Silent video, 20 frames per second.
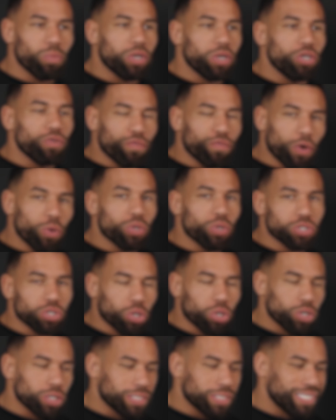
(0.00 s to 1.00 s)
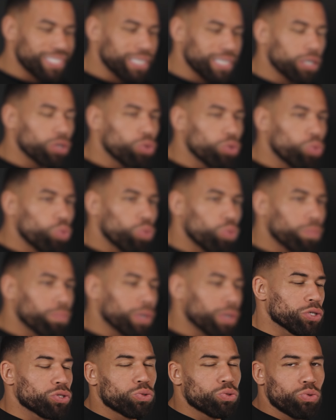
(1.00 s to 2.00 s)
where you focus on a single
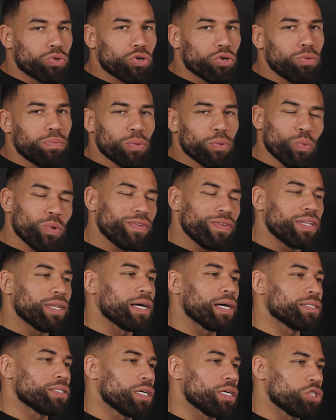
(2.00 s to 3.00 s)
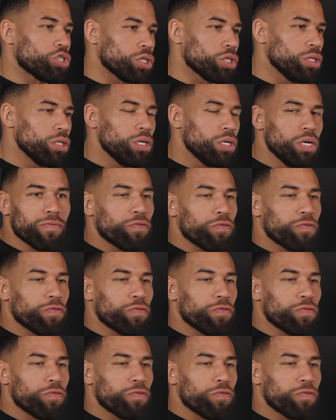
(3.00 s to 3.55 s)
muscle group within that session.